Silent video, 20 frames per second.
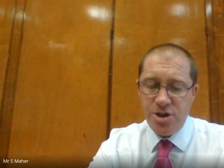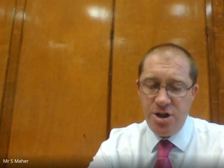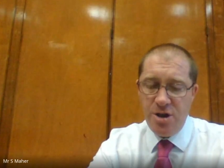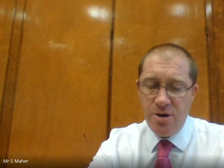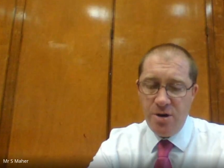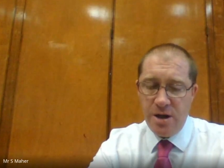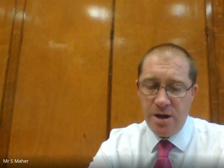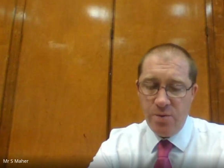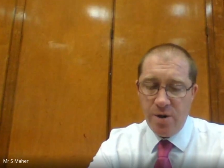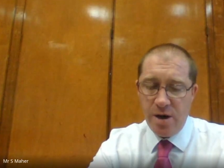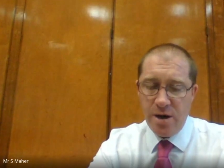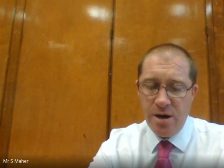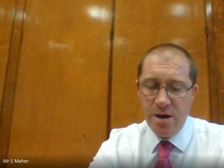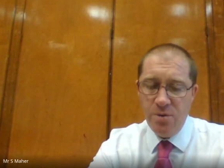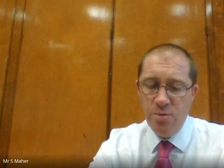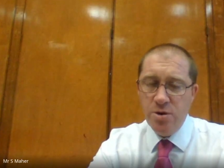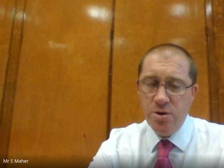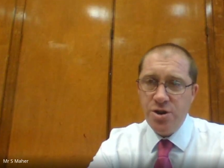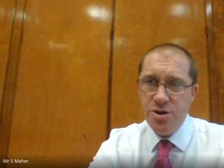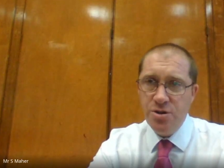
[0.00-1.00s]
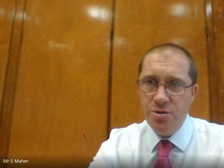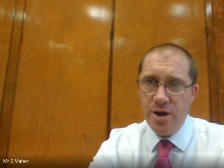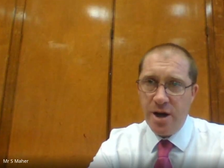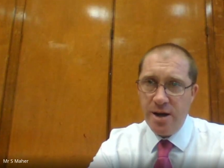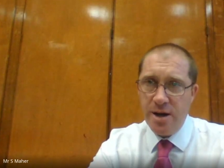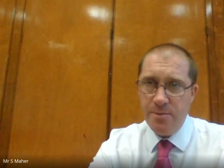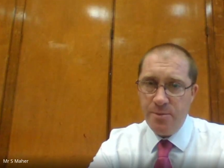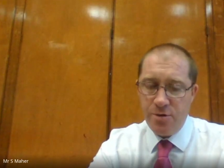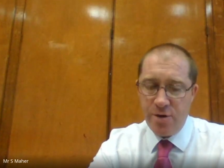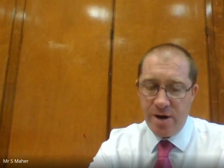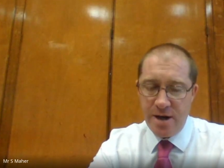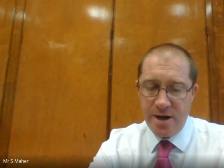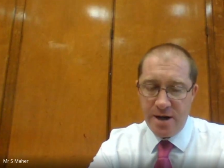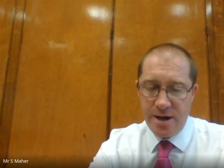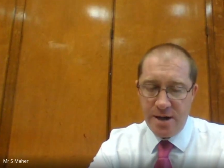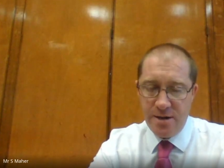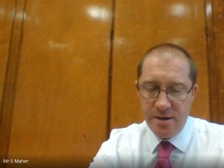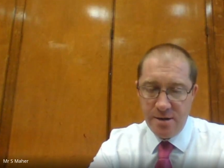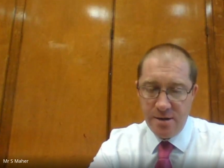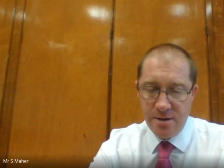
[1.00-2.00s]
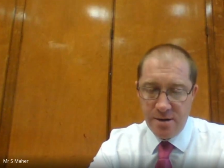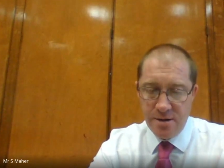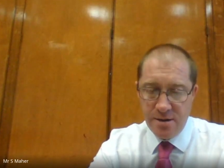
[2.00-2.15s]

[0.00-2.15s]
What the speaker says: it to you anyway? What's your name, Grandad?